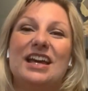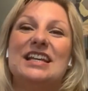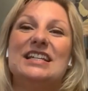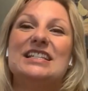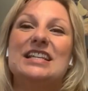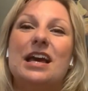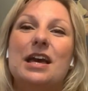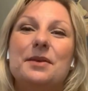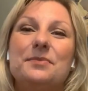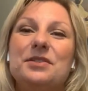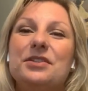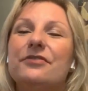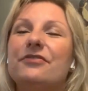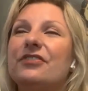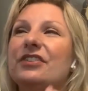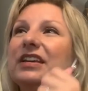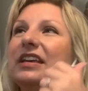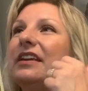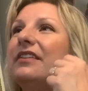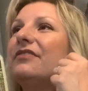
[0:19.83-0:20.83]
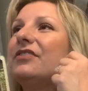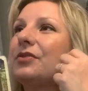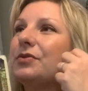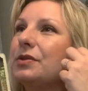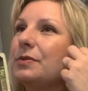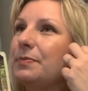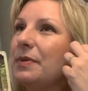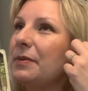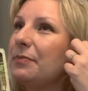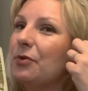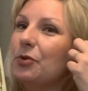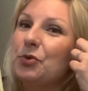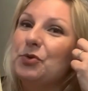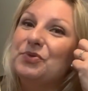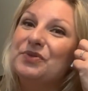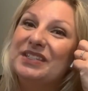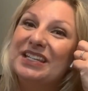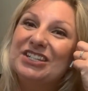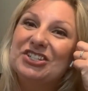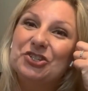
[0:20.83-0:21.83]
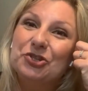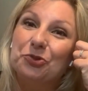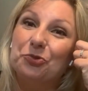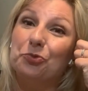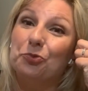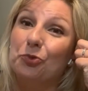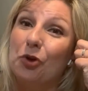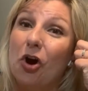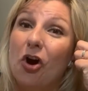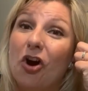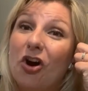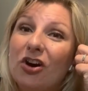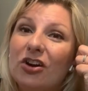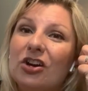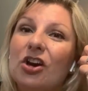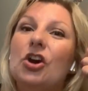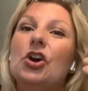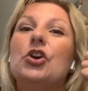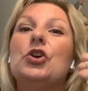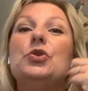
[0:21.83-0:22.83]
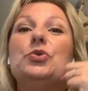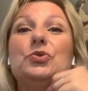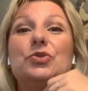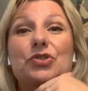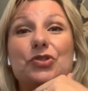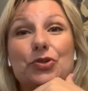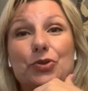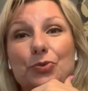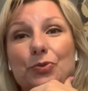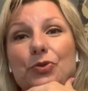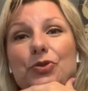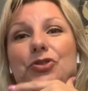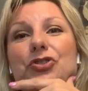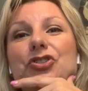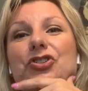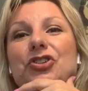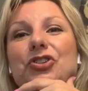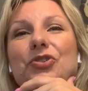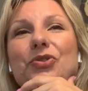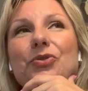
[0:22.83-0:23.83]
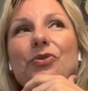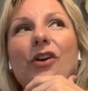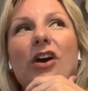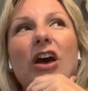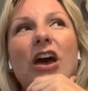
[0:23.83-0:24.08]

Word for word: Time to forgive those people who did you wrong, who screwed you.